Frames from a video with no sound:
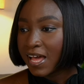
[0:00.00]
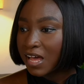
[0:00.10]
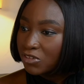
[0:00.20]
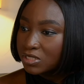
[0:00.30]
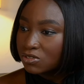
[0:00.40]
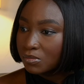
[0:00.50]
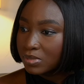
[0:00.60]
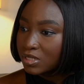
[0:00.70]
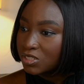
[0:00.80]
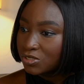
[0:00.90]
average
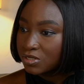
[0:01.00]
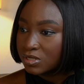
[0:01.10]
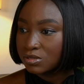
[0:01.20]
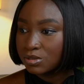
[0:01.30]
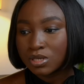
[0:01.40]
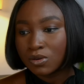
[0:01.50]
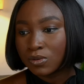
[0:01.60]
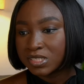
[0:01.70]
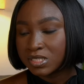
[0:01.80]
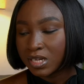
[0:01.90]
completion, total
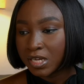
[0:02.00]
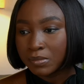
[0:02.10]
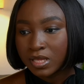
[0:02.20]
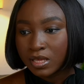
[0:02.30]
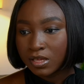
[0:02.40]
watch time.